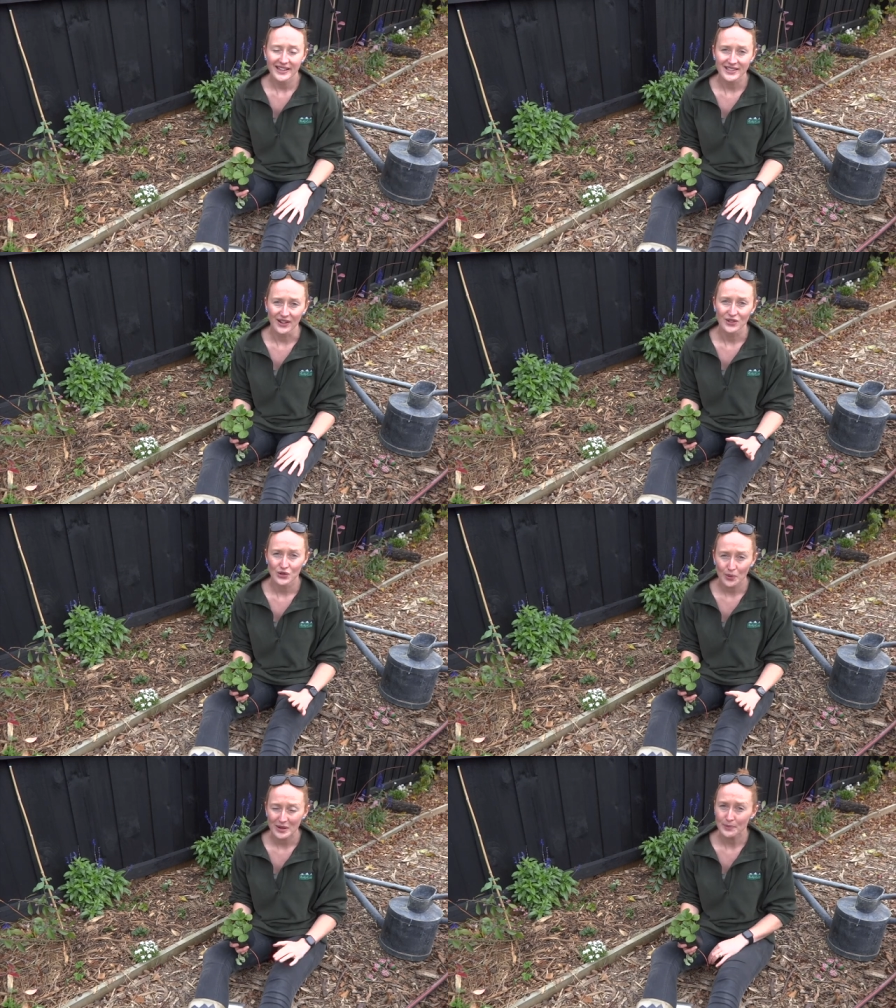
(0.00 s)
So
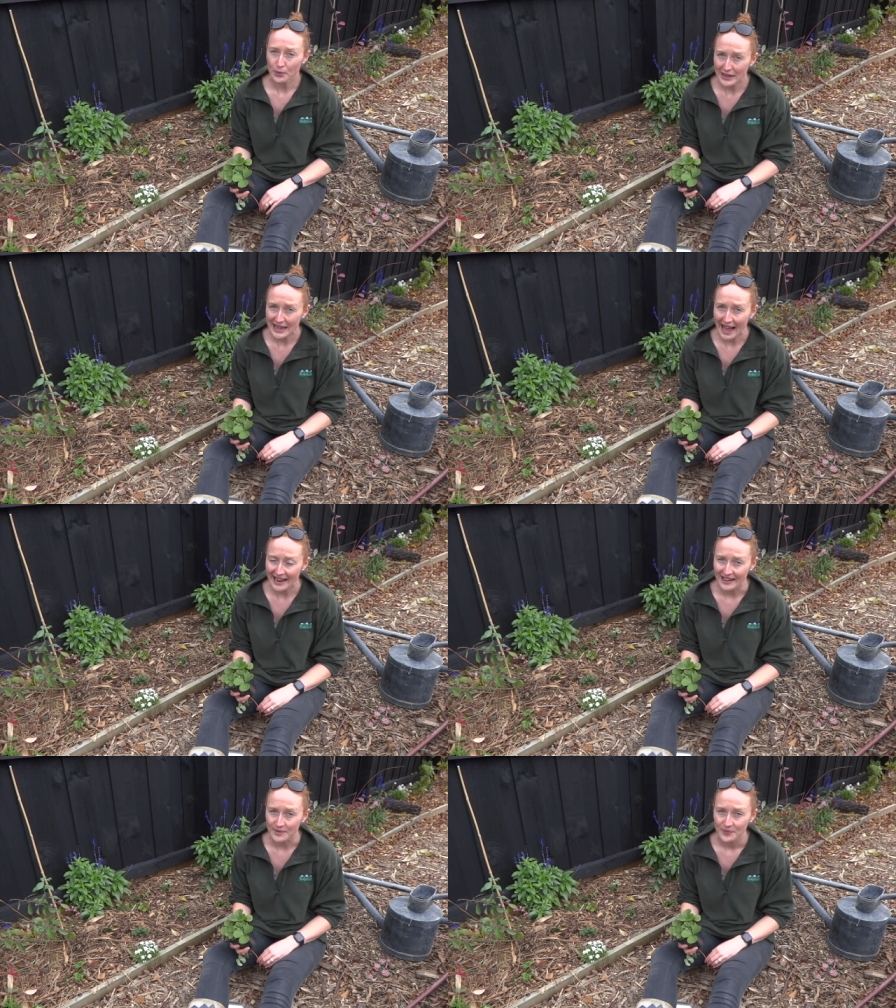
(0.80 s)
strawberries are pretty
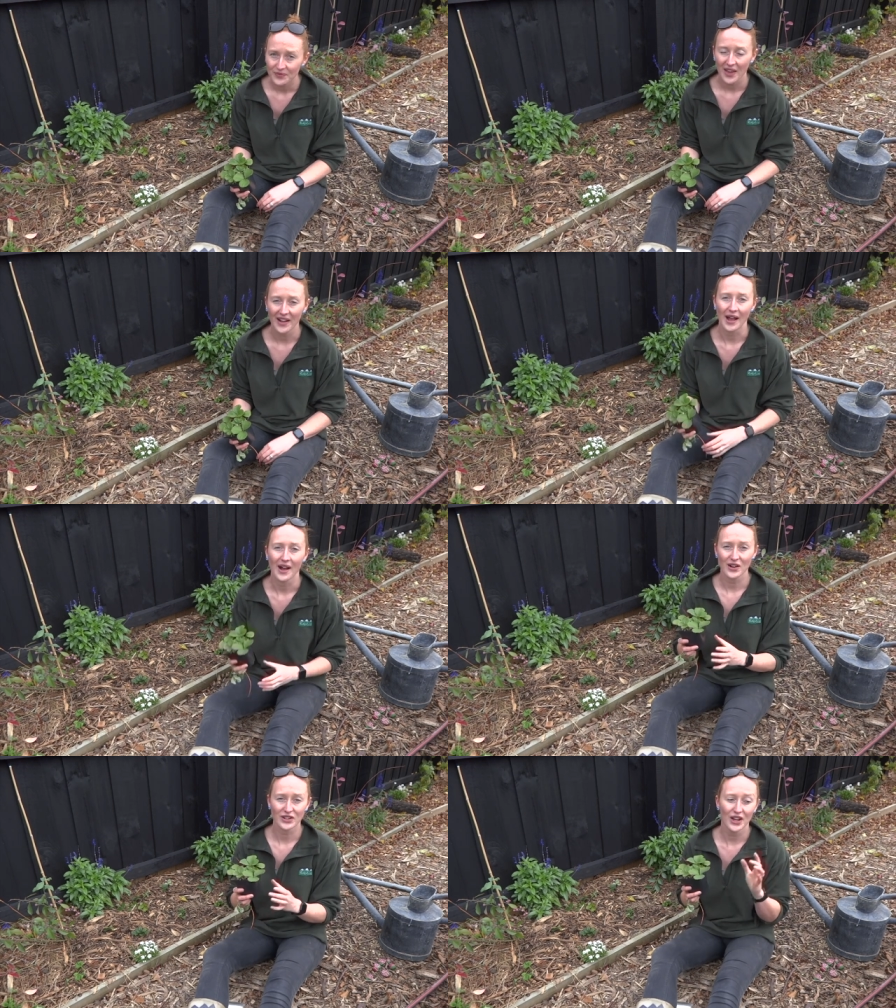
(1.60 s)
hardy. Okay,
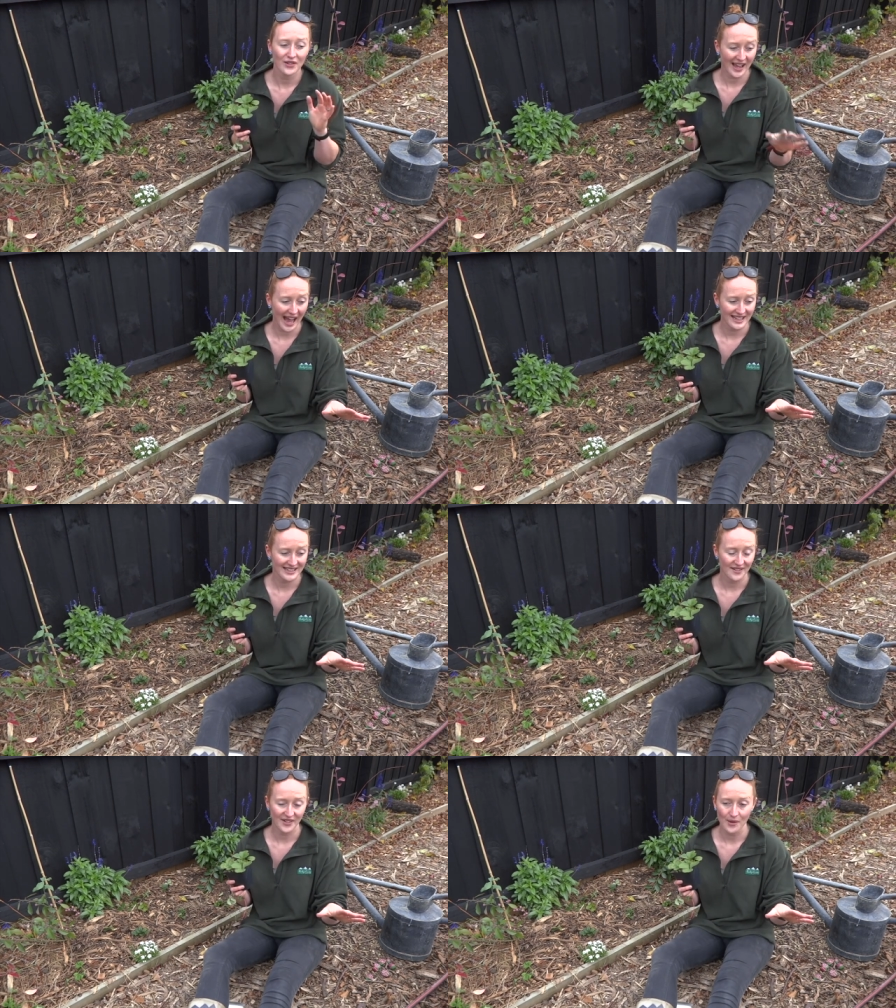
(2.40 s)
I'll show you the gardens
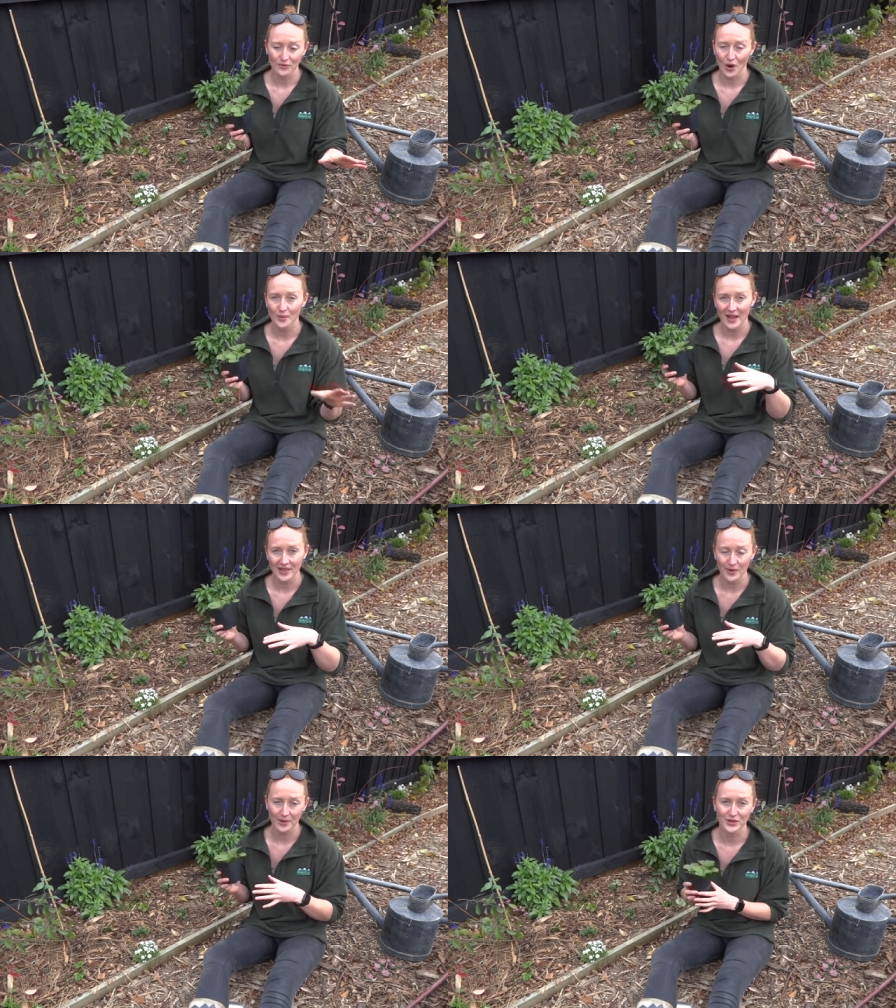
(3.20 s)
that they've come from and
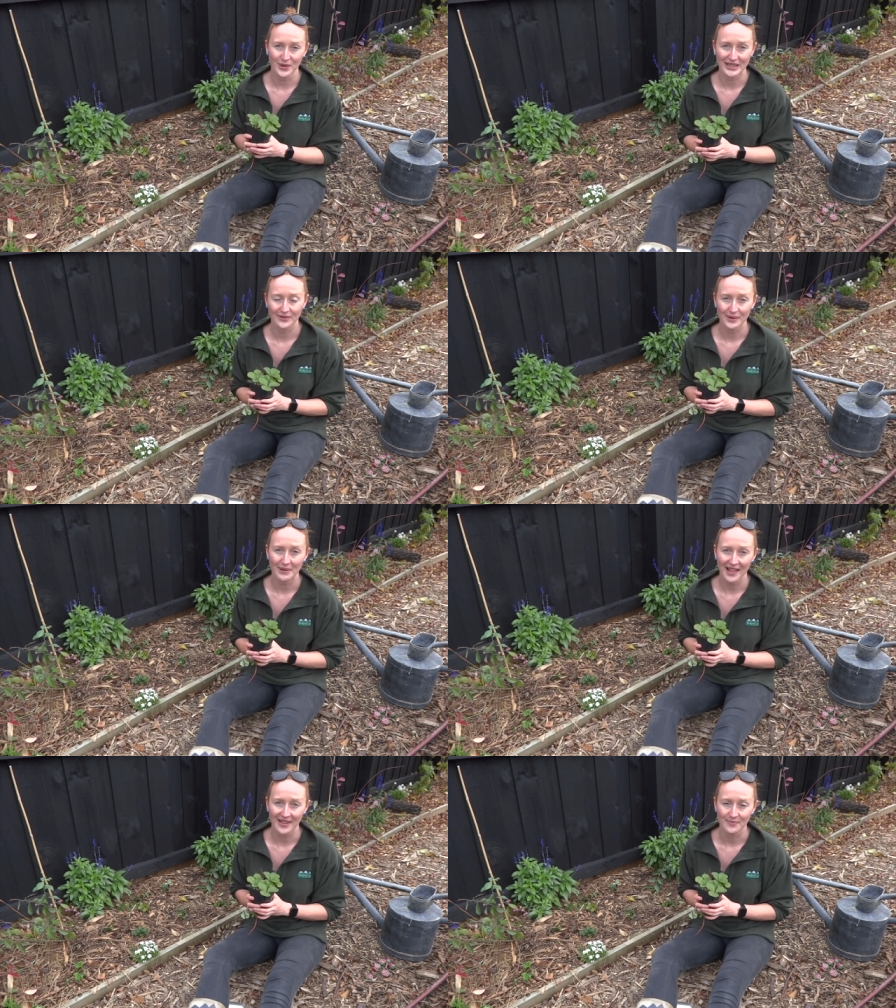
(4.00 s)
then what I'm doing to
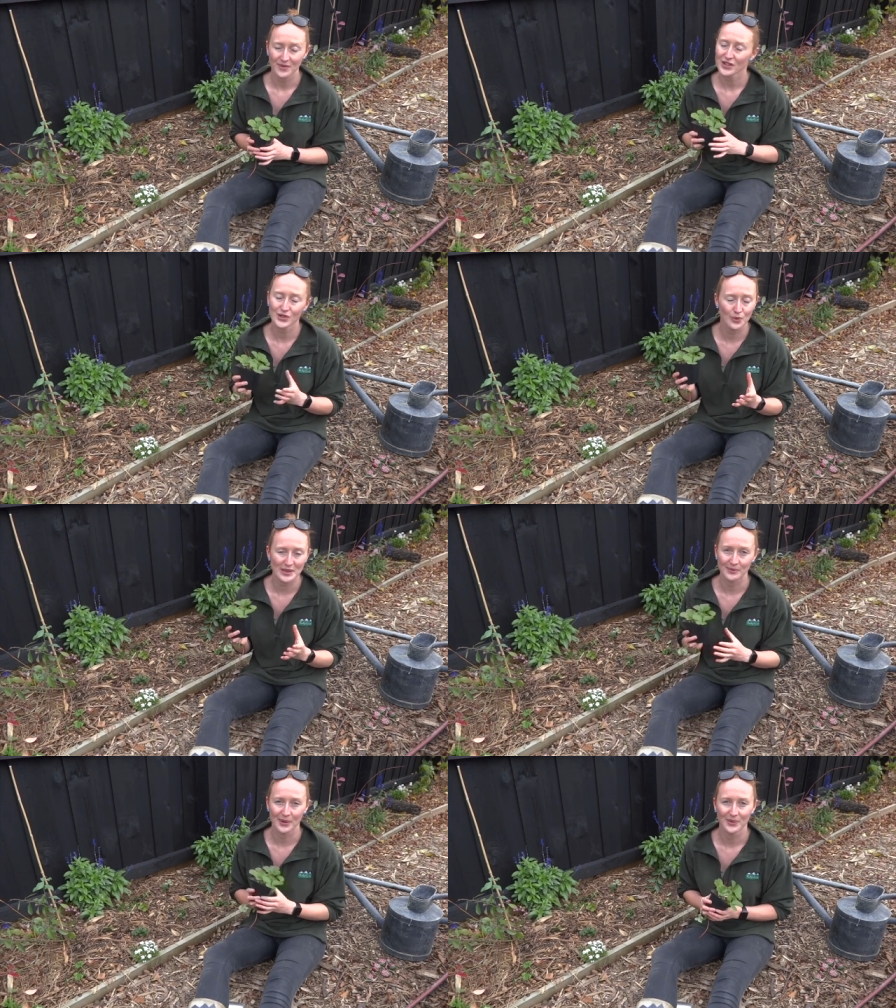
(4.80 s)
replant them. Super
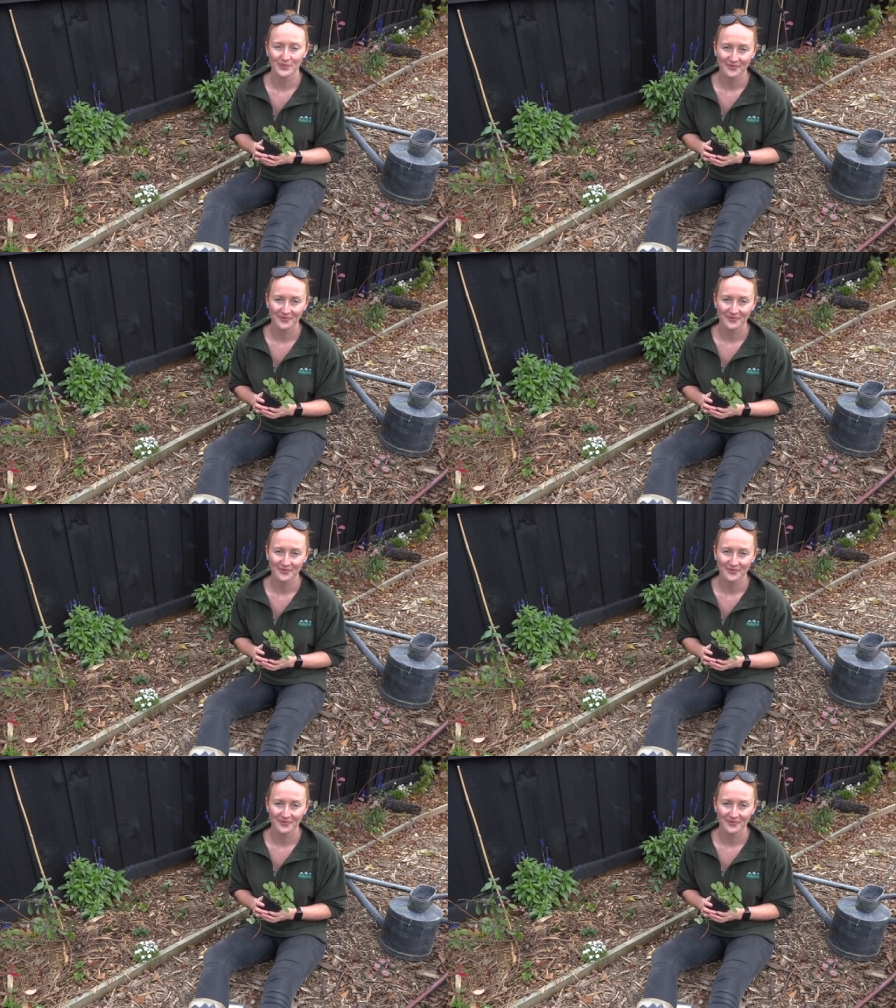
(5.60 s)
simple.